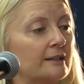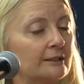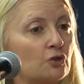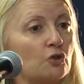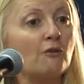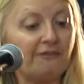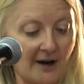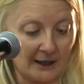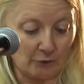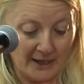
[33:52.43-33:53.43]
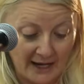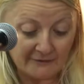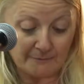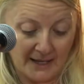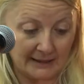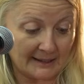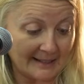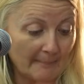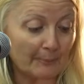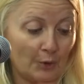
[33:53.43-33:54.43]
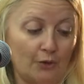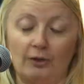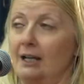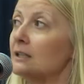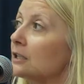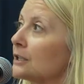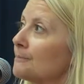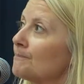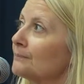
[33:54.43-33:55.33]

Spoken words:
that so far we have made some progress,